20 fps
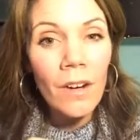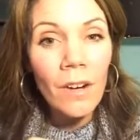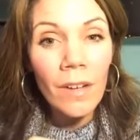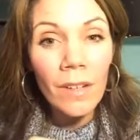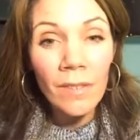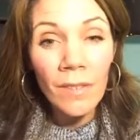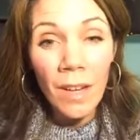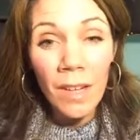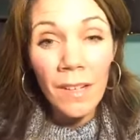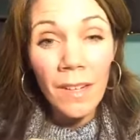
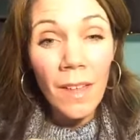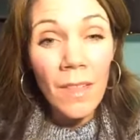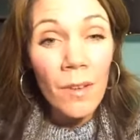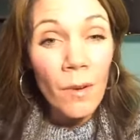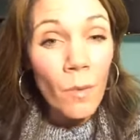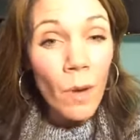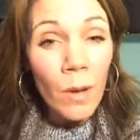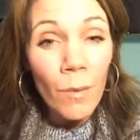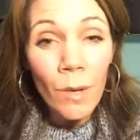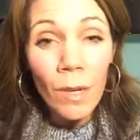Another
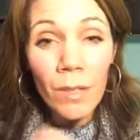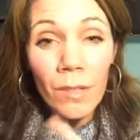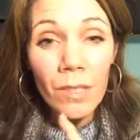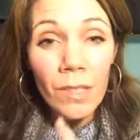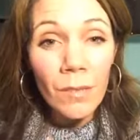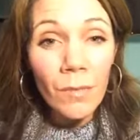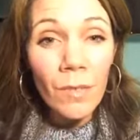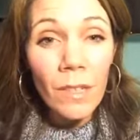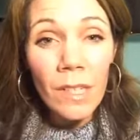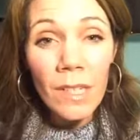way we are
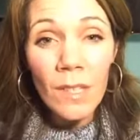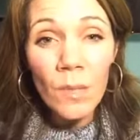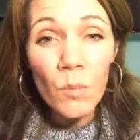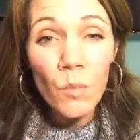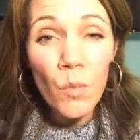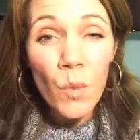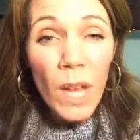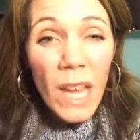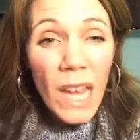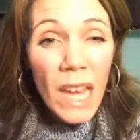different is
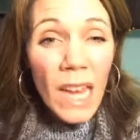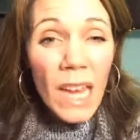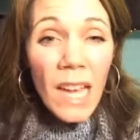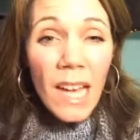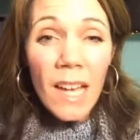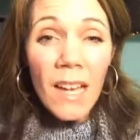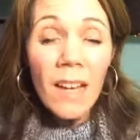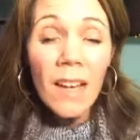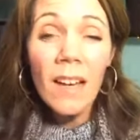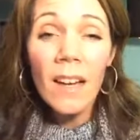we
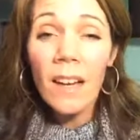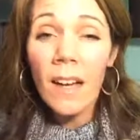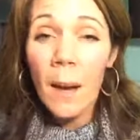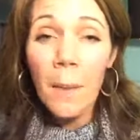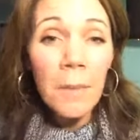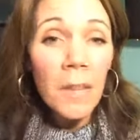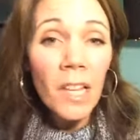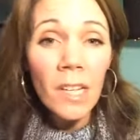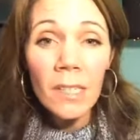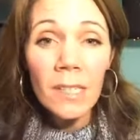come
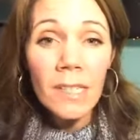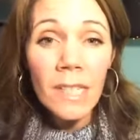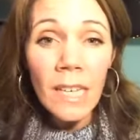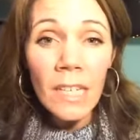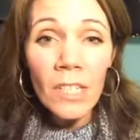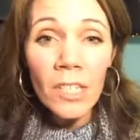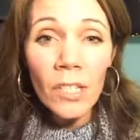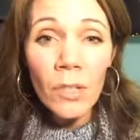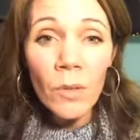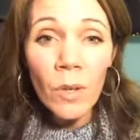
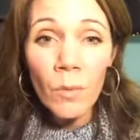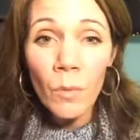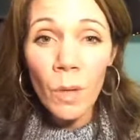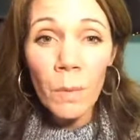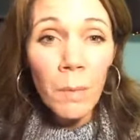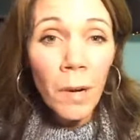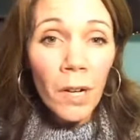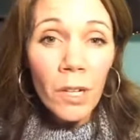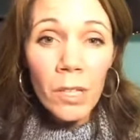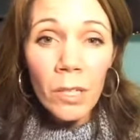alongside you and we
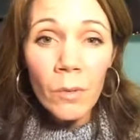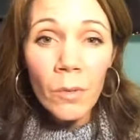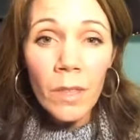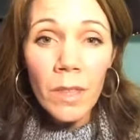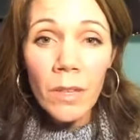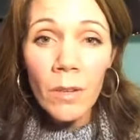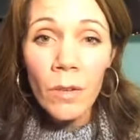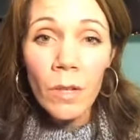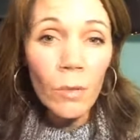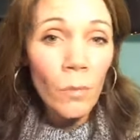partner with
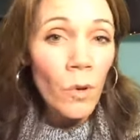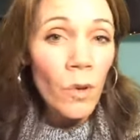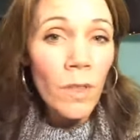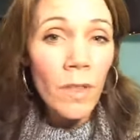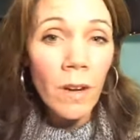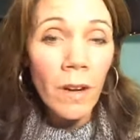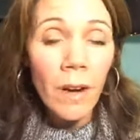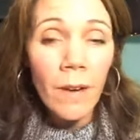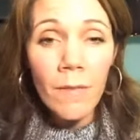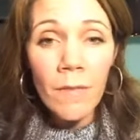you, and we're
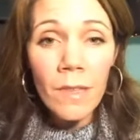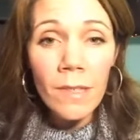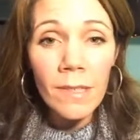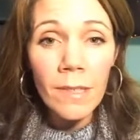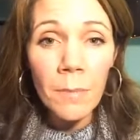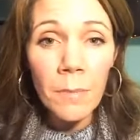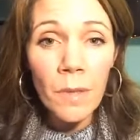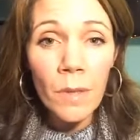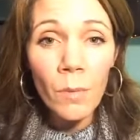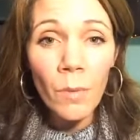there every
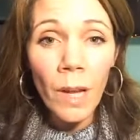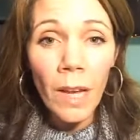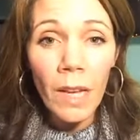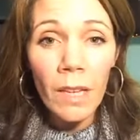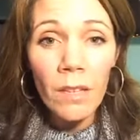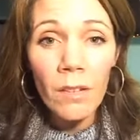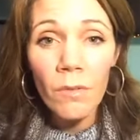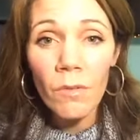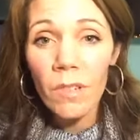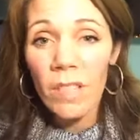step of the way.
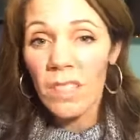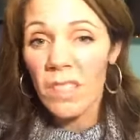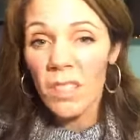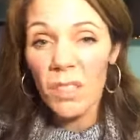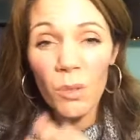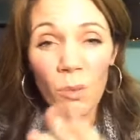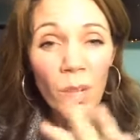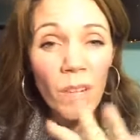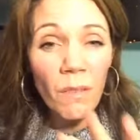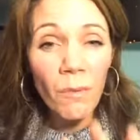You get to
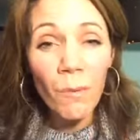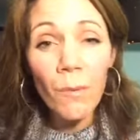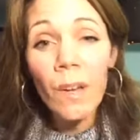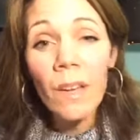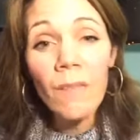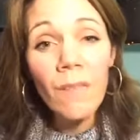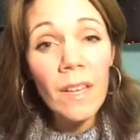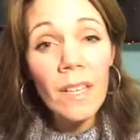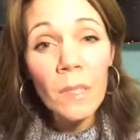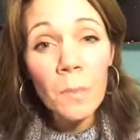join a free
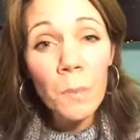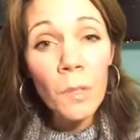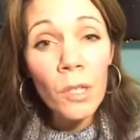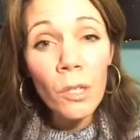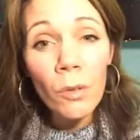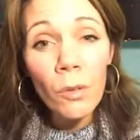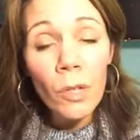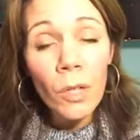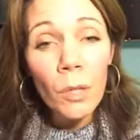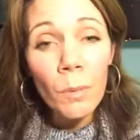Facebook
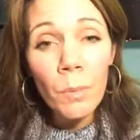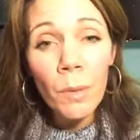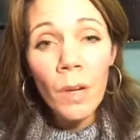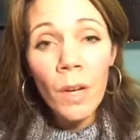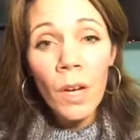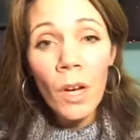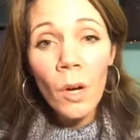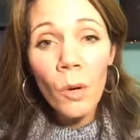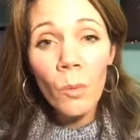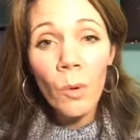group
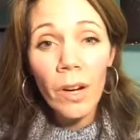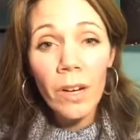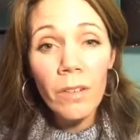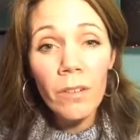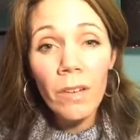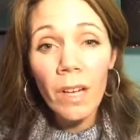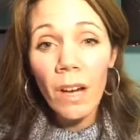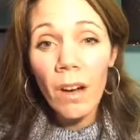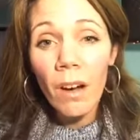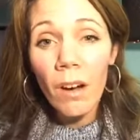where you
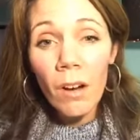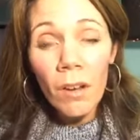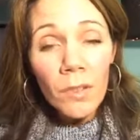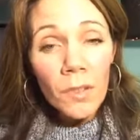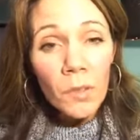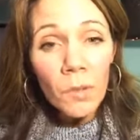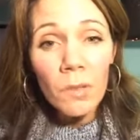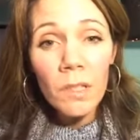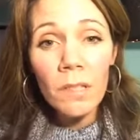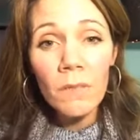get all
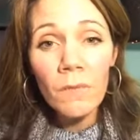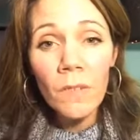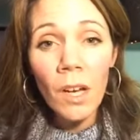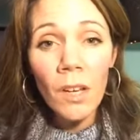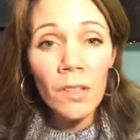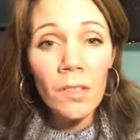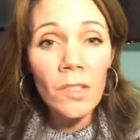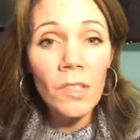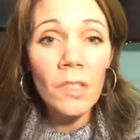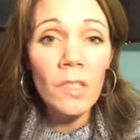sorts of
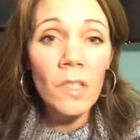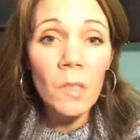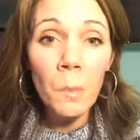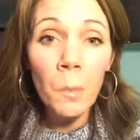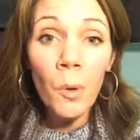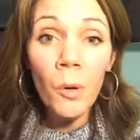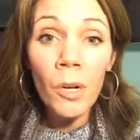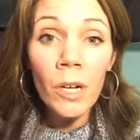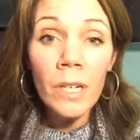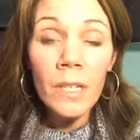knowledge and
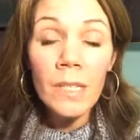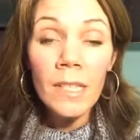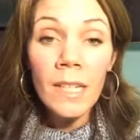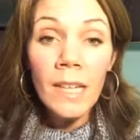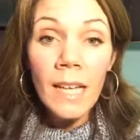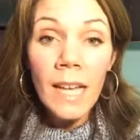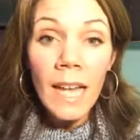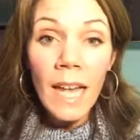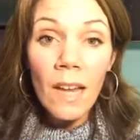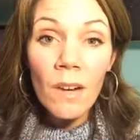support,
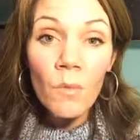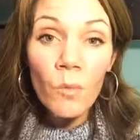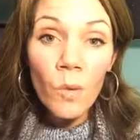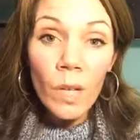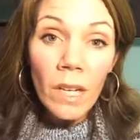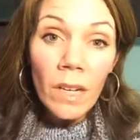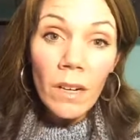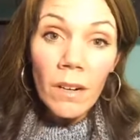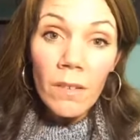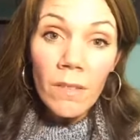and
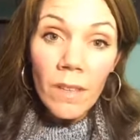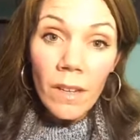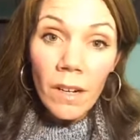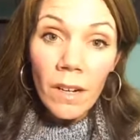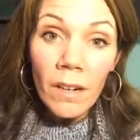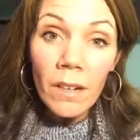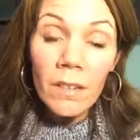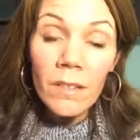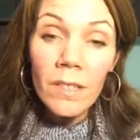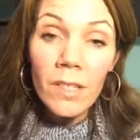we are
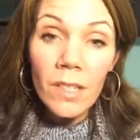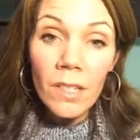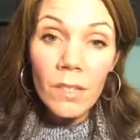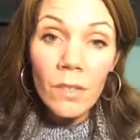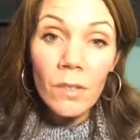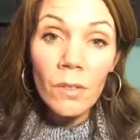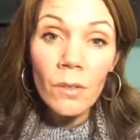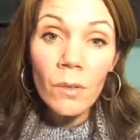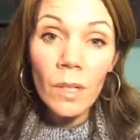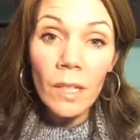there
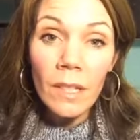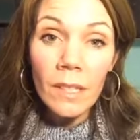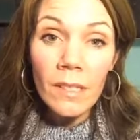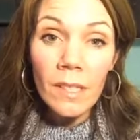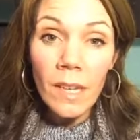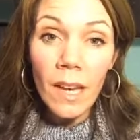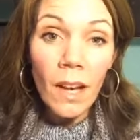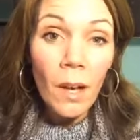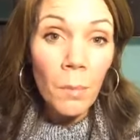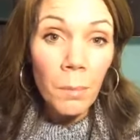to
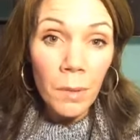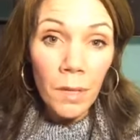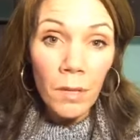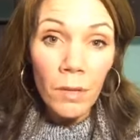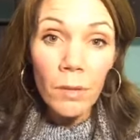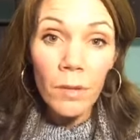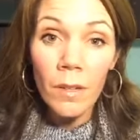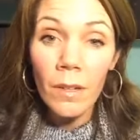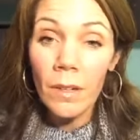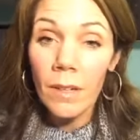help
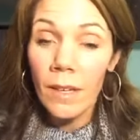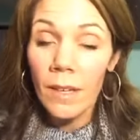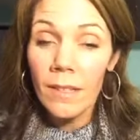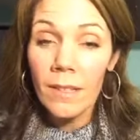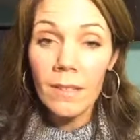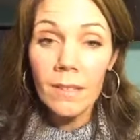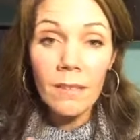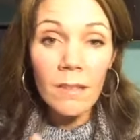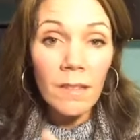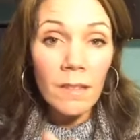you
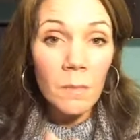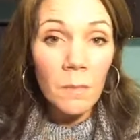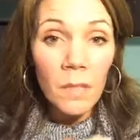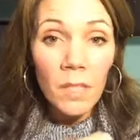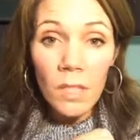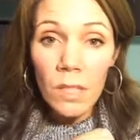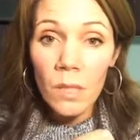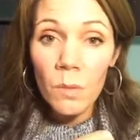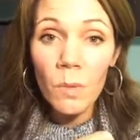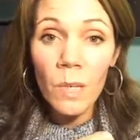as
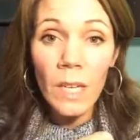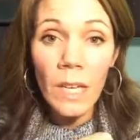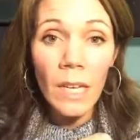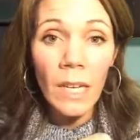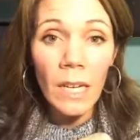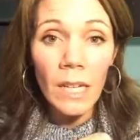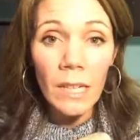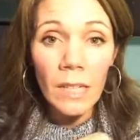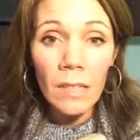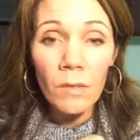much as we
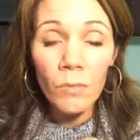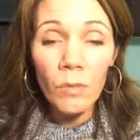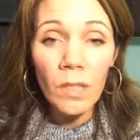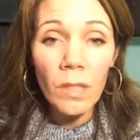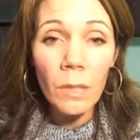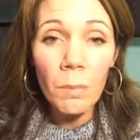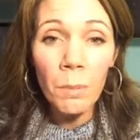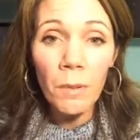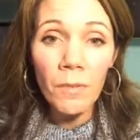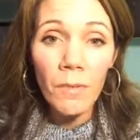can and really
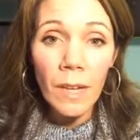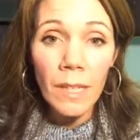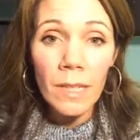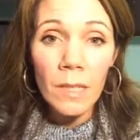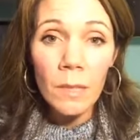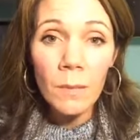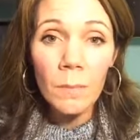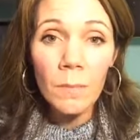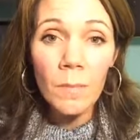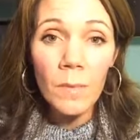provide
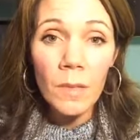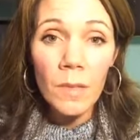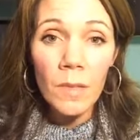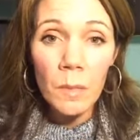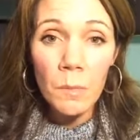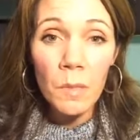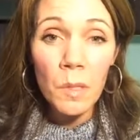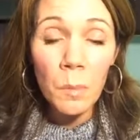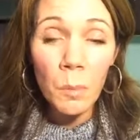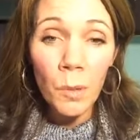some
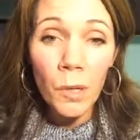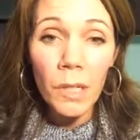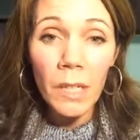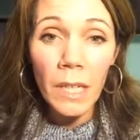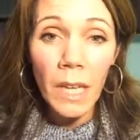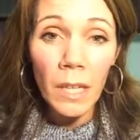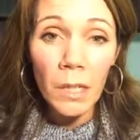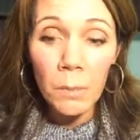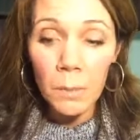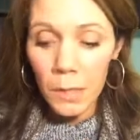support and
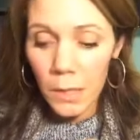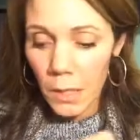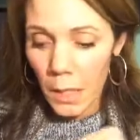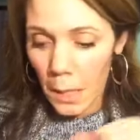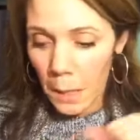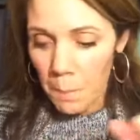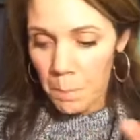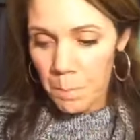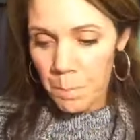accountability.